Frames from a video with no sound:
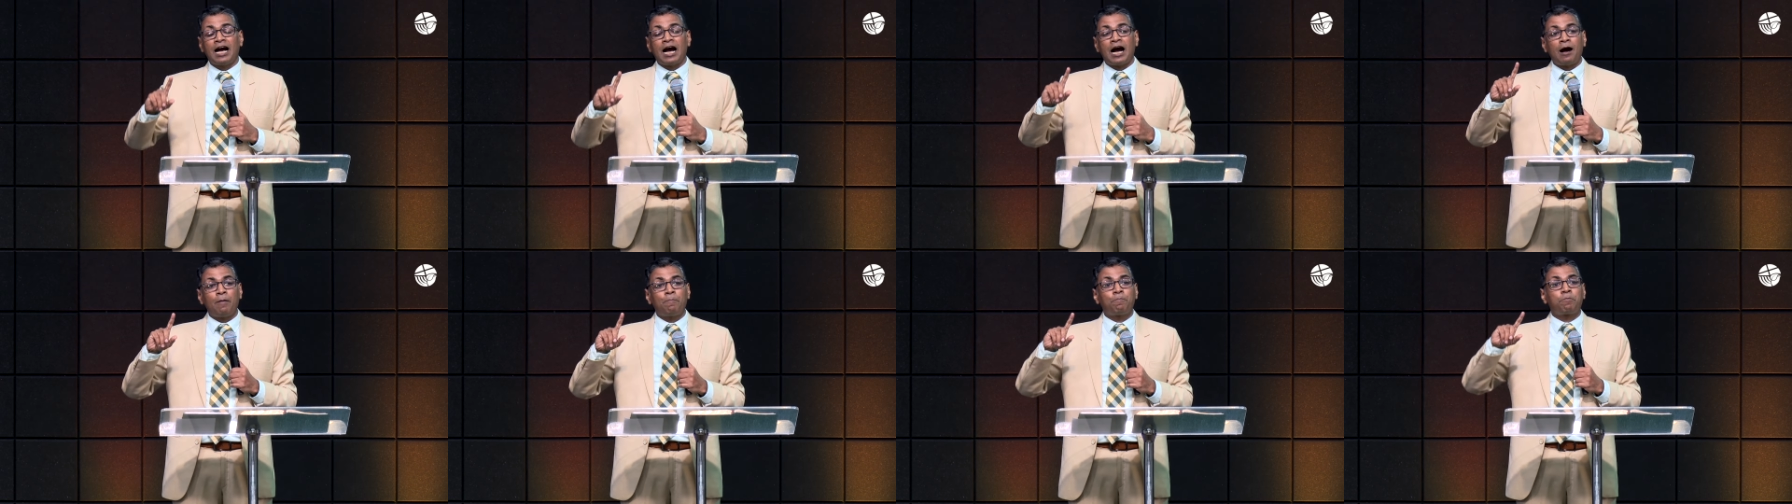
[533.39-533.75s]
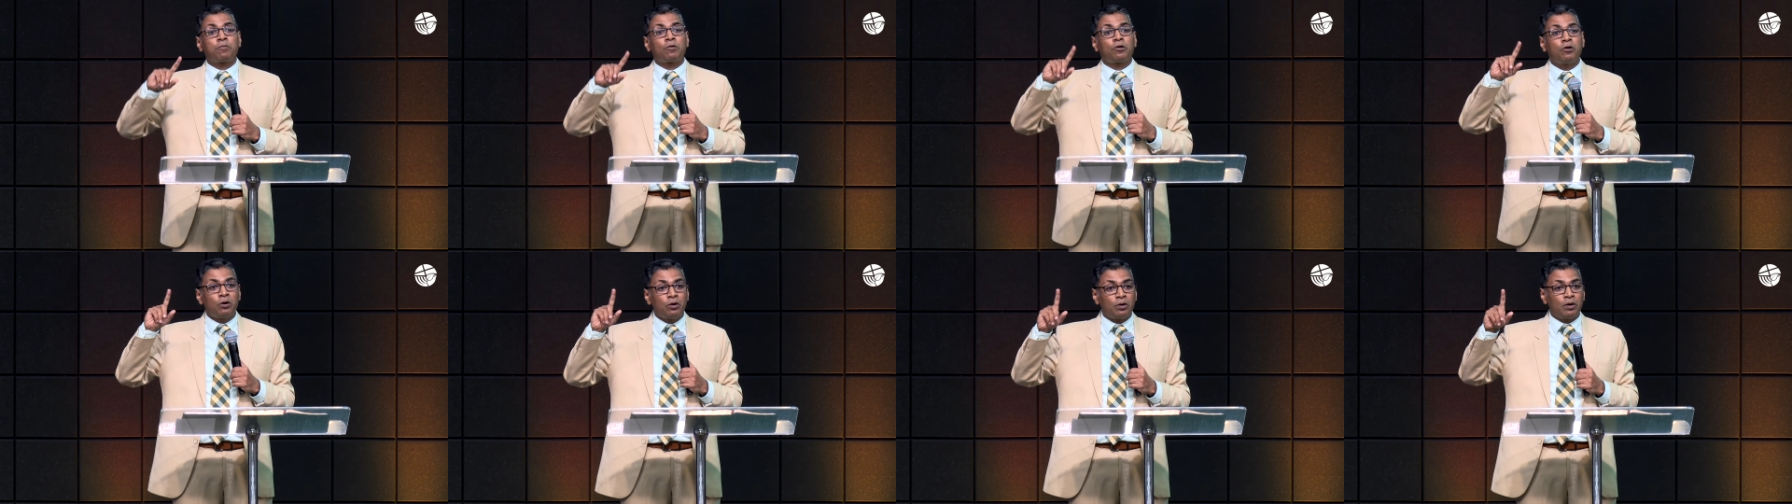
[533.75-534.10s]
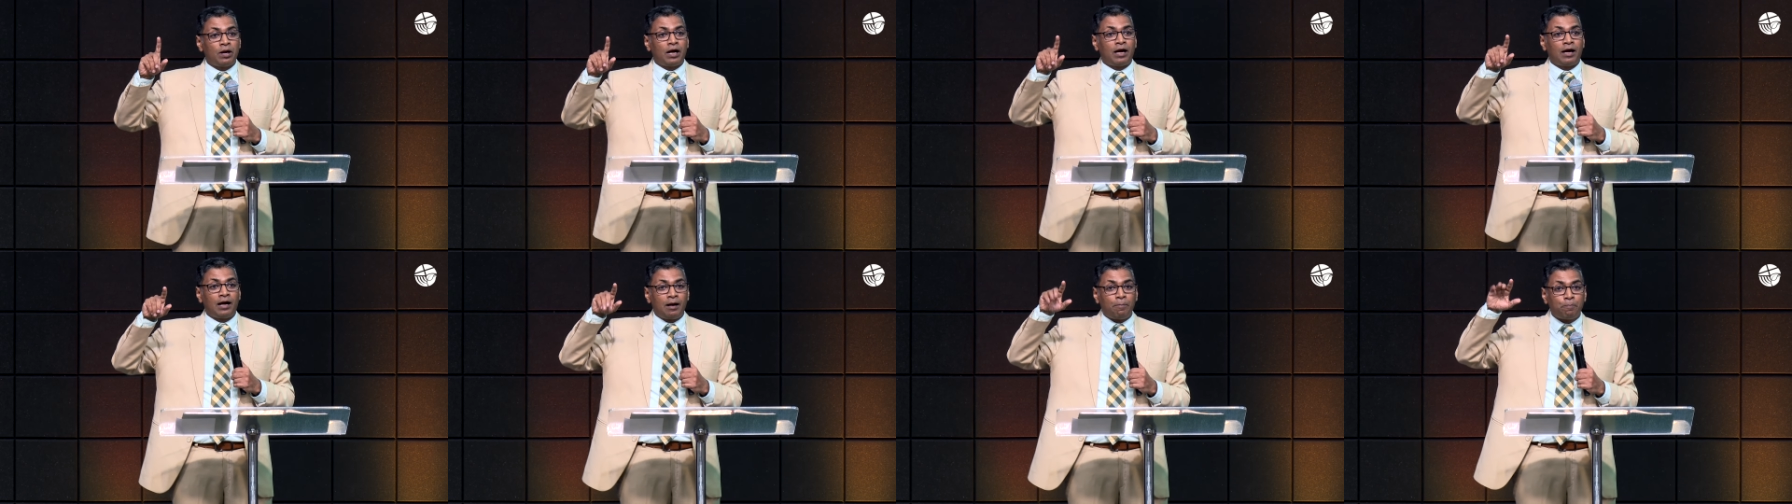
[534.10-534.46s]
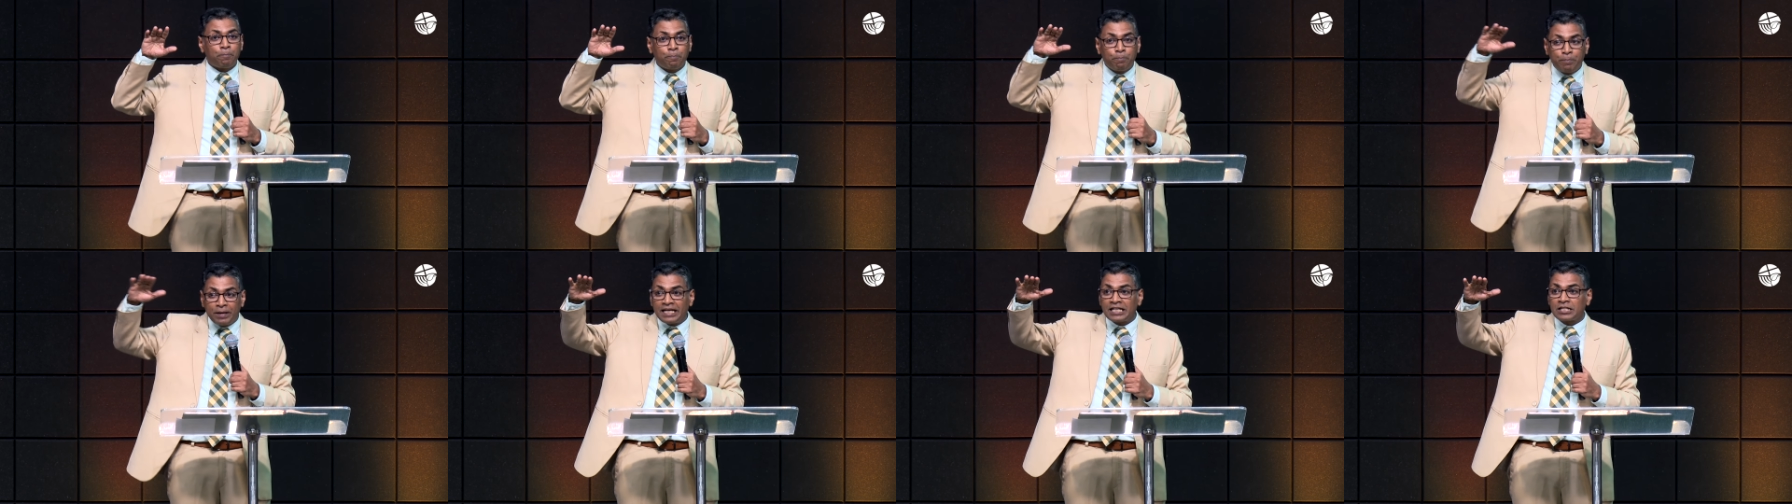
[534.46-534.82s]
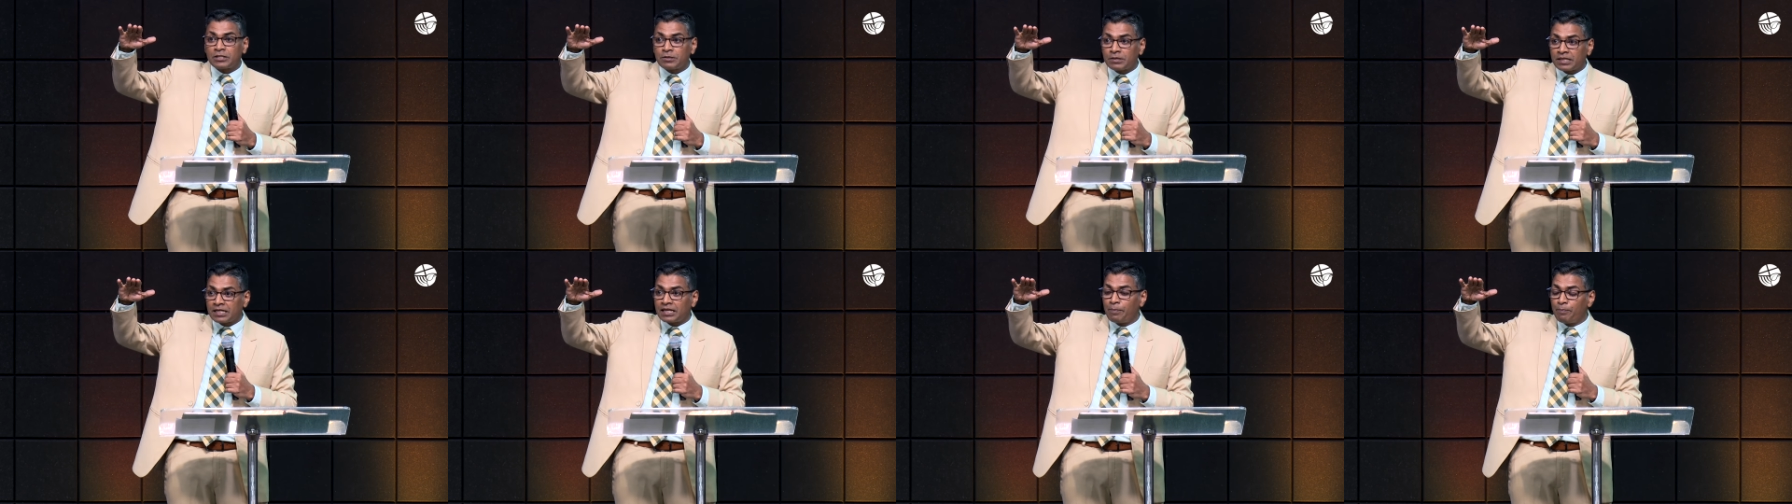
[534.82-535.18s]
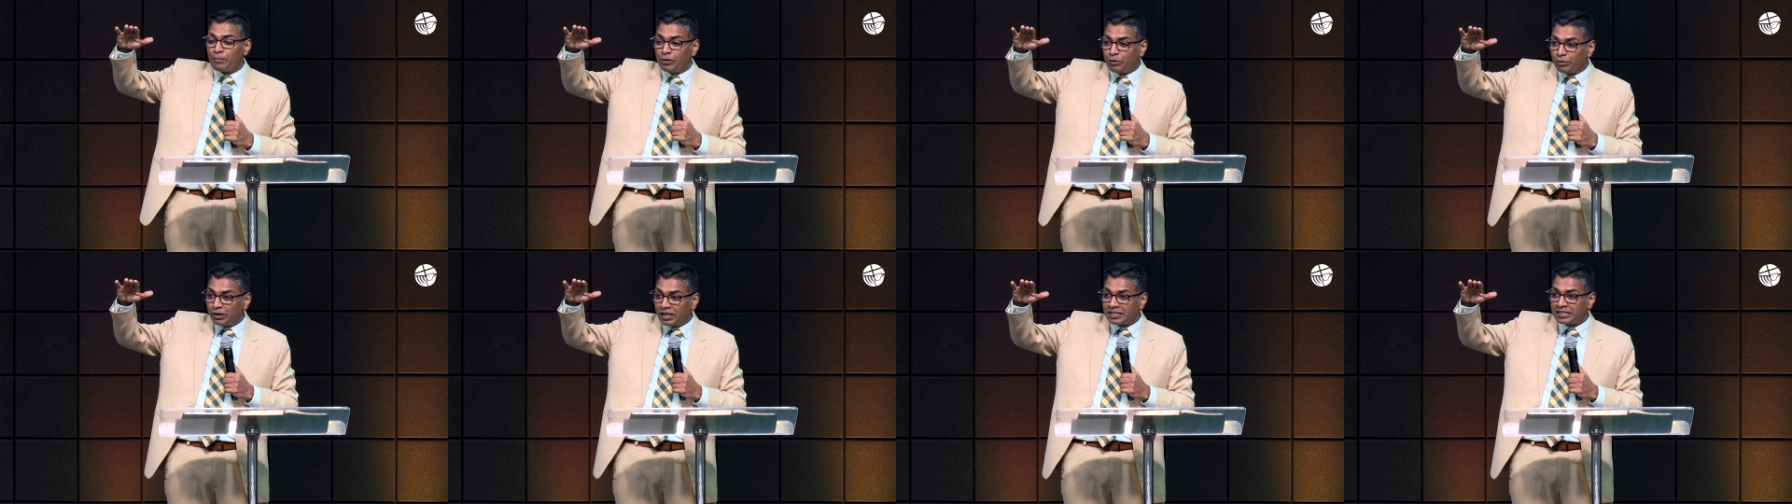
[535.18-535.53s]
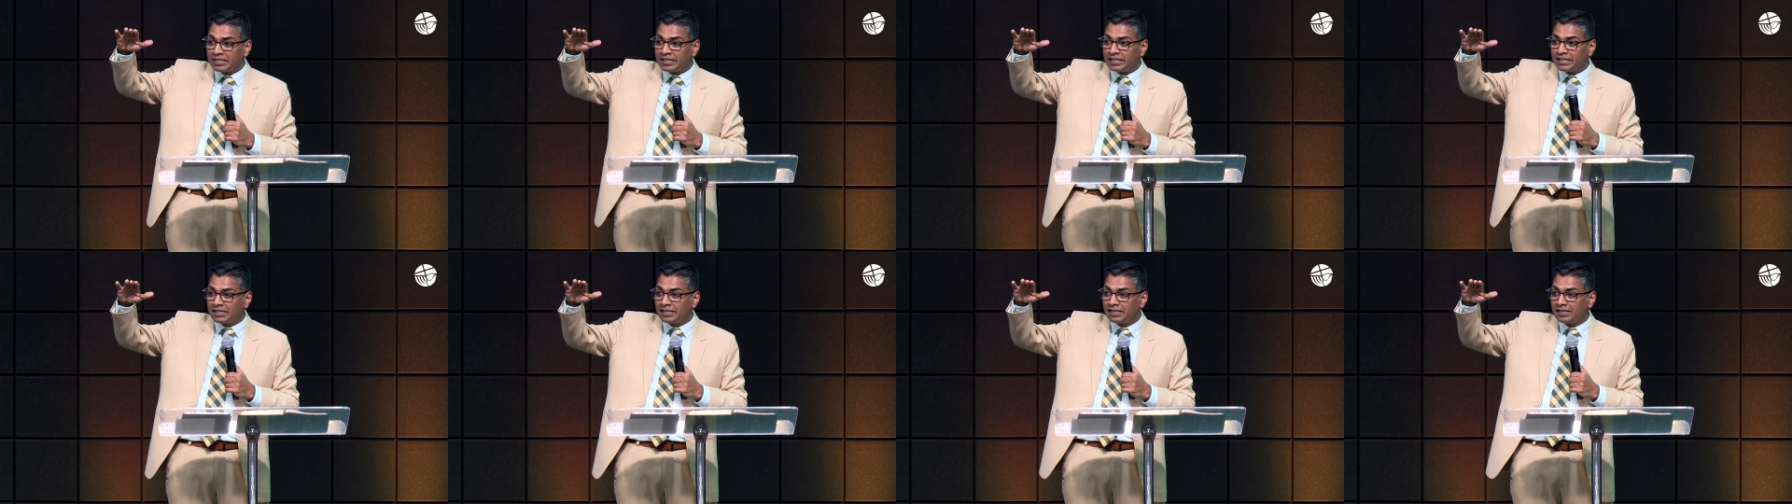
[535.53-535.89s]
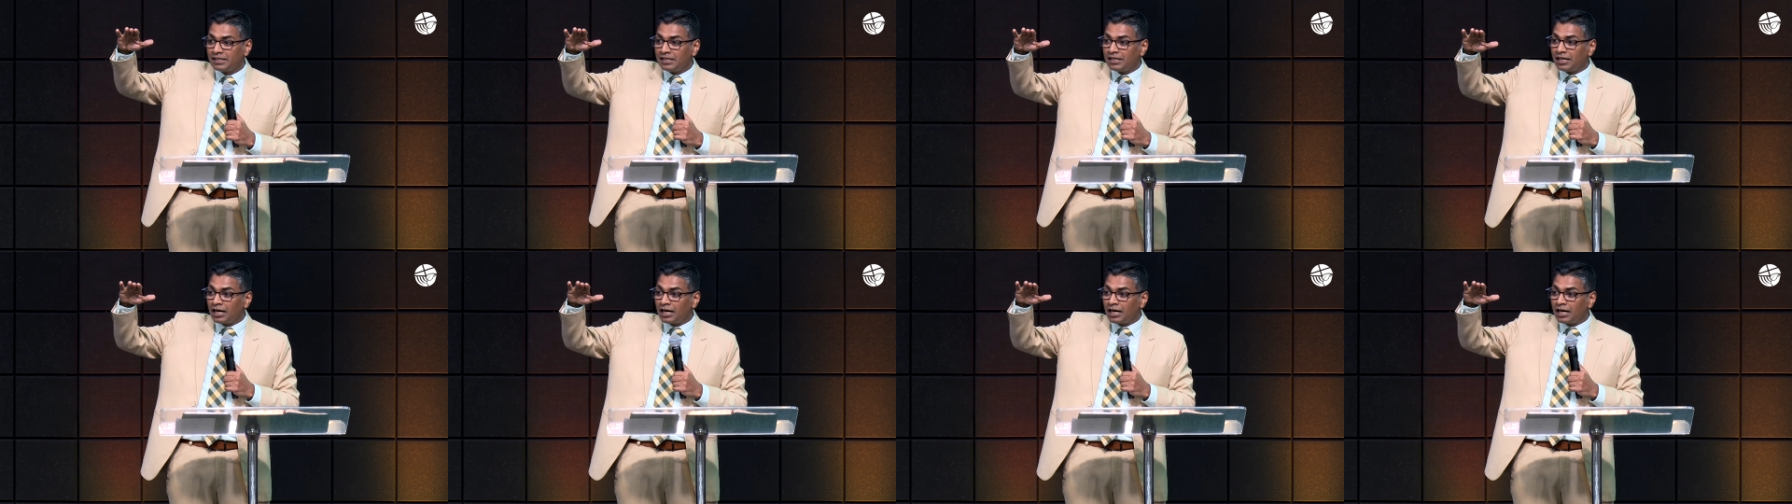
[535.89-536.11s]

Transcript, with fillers: upbeat community,